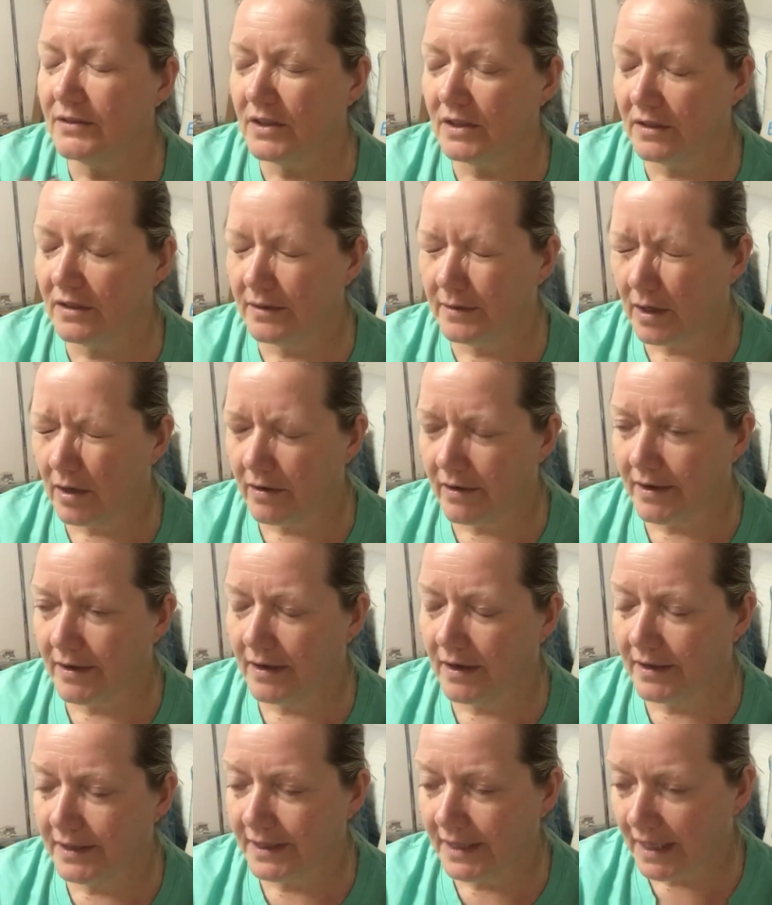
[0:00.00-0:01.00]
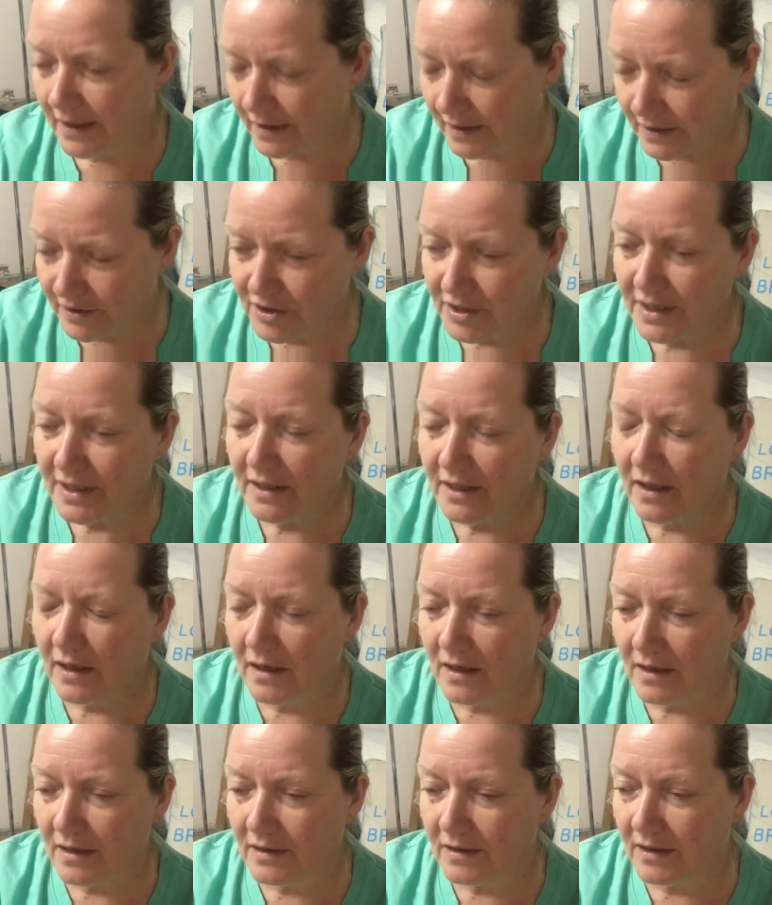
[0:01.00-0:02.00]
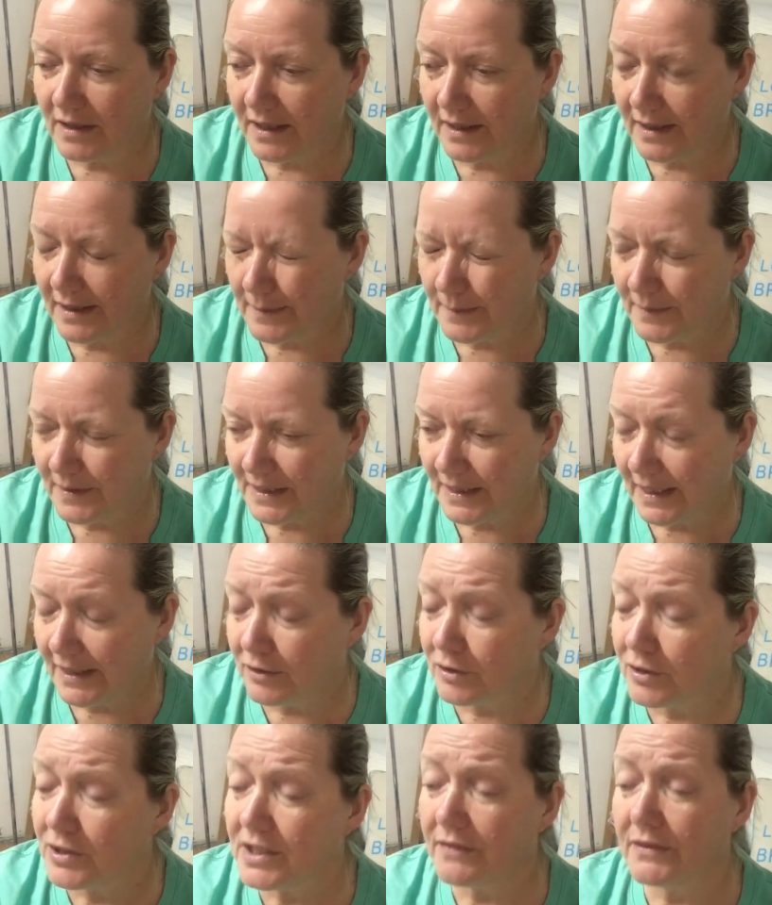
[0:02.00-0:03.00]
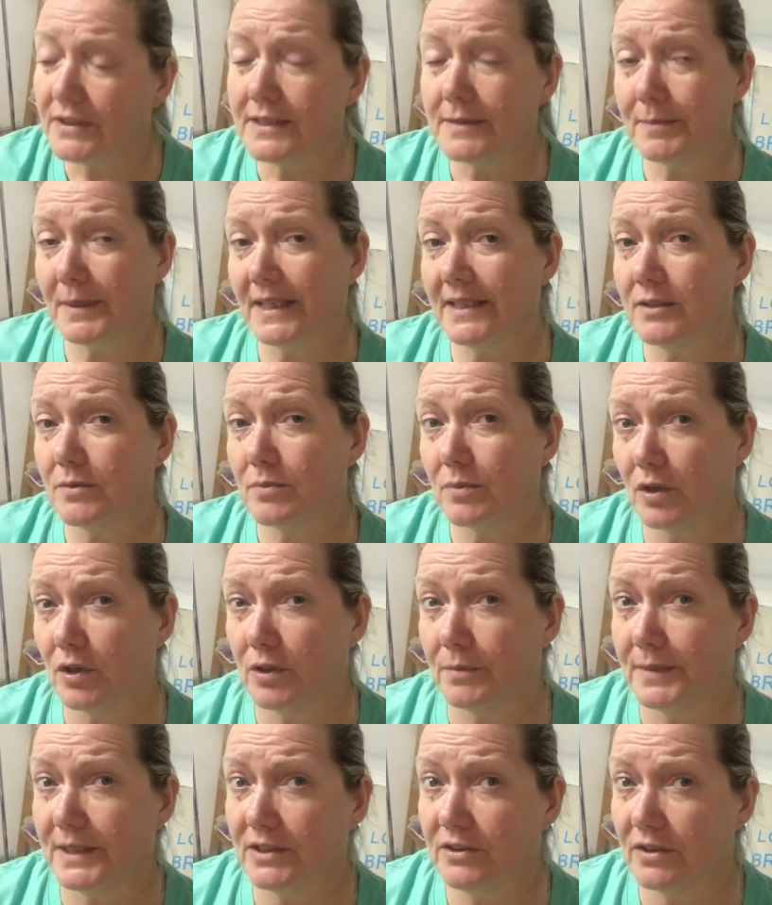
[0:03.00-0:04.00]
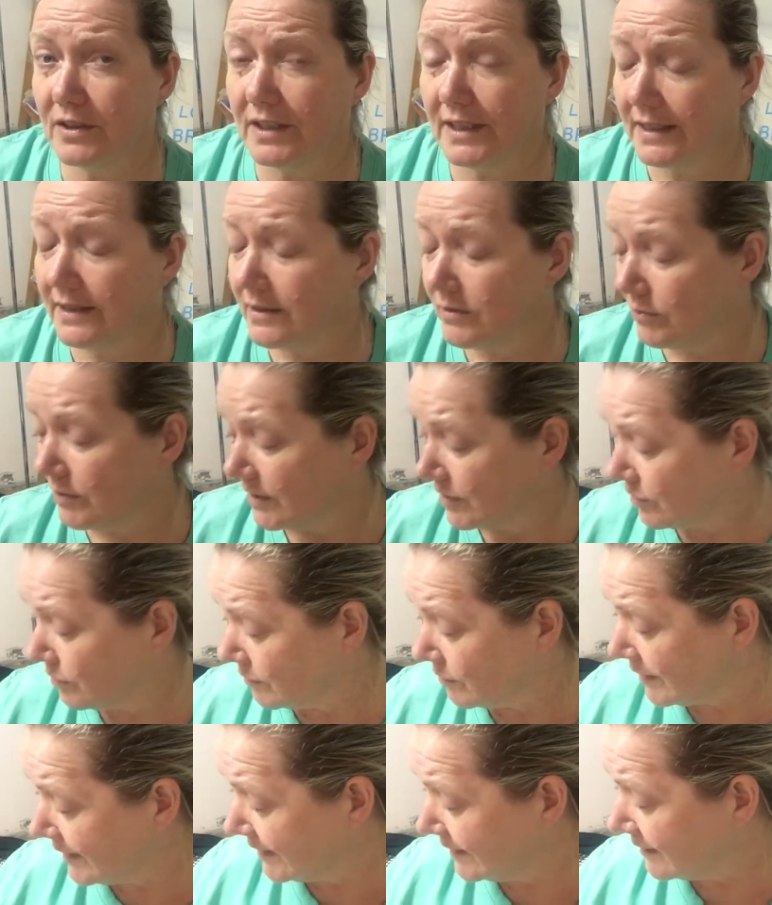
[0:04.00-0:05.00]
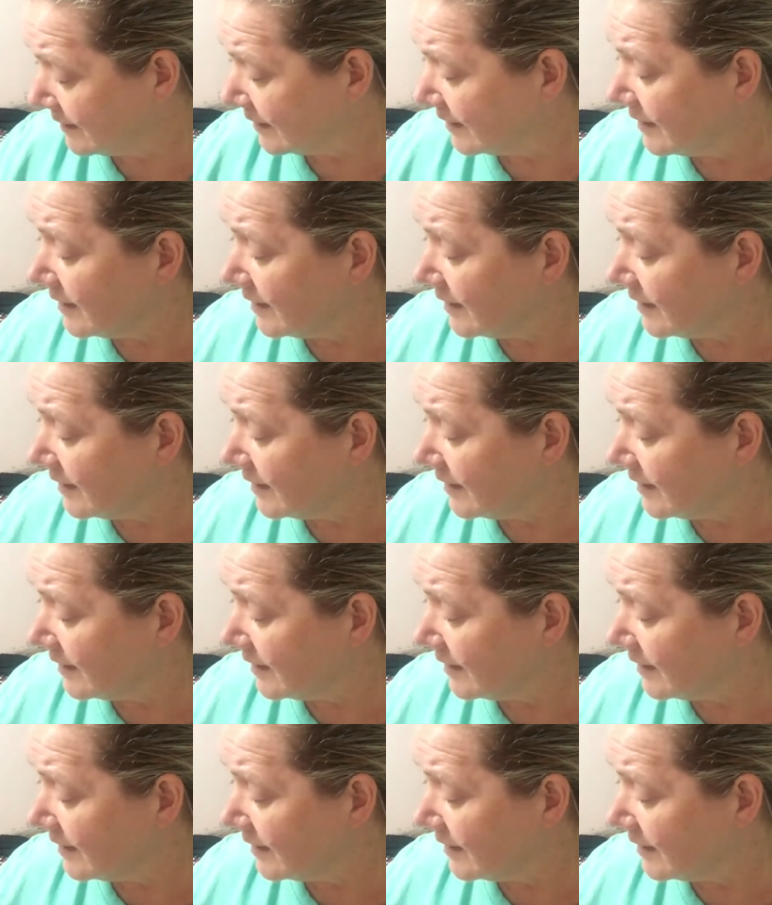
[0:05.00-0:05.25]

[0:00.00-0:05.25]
our energy, the energy of the space we're going to be doing this ritual in.